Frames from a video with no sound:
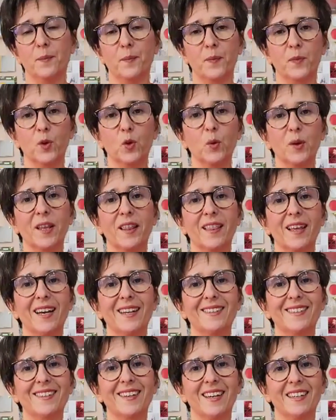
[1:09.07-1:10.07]
doing
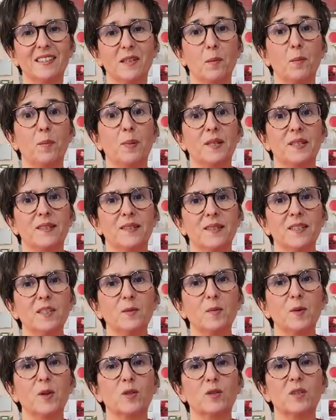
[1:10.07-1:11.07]
that as a business,
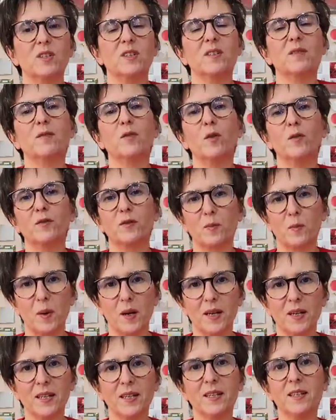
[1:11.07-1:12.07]
because it involves
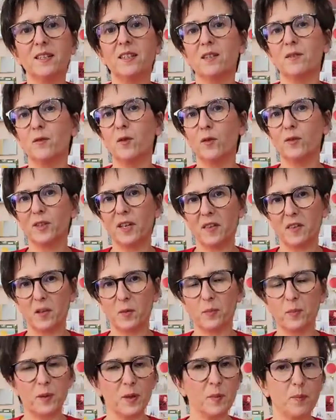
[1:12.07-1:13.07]
money, it involves other
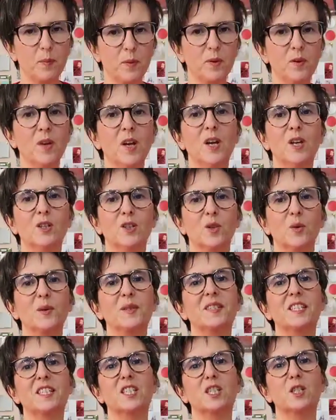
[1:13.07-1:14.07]
people. So
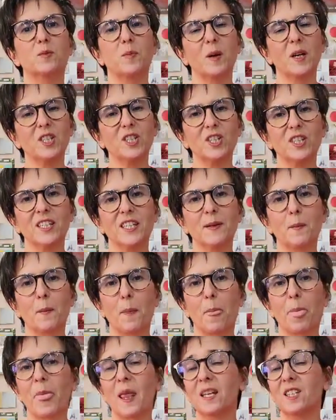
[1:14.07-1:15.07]
it's
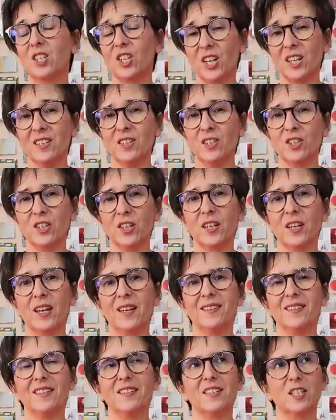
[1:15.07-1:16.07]
especially challenging,
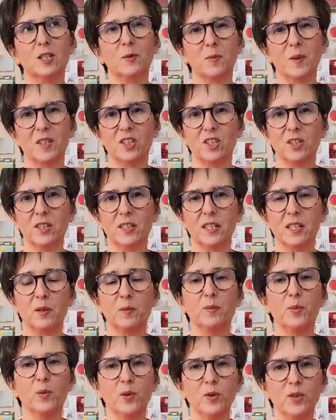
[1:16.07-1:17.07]
and it's especially
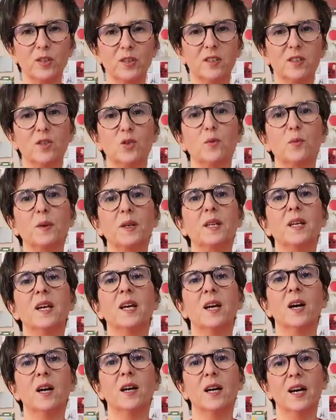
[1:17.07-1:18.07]
important to be
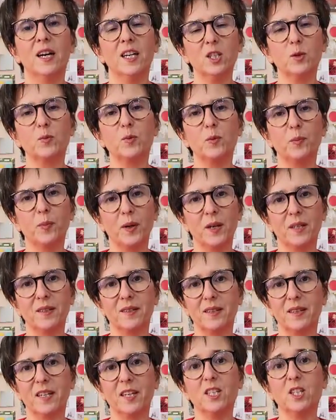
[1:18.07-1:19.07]
as
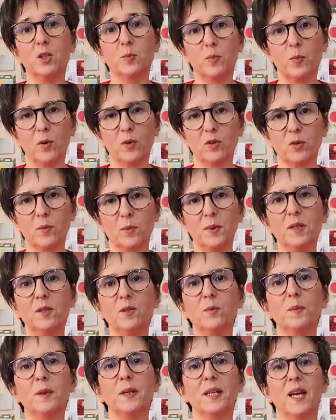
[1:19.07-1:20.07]
prepared as possible,
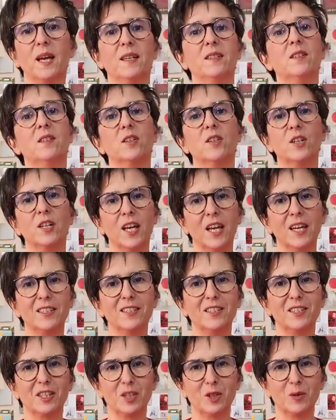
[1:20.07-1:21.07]
to be as
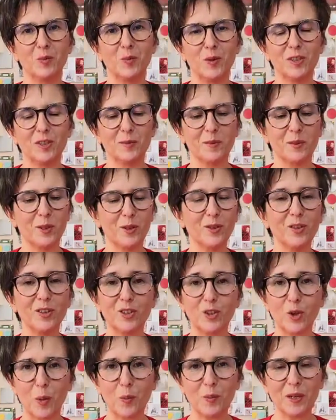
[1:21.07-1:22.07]
educated as possible on the
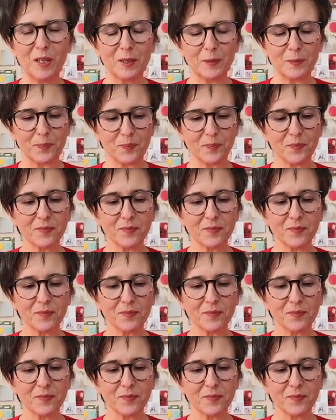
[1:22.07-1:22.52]
topic,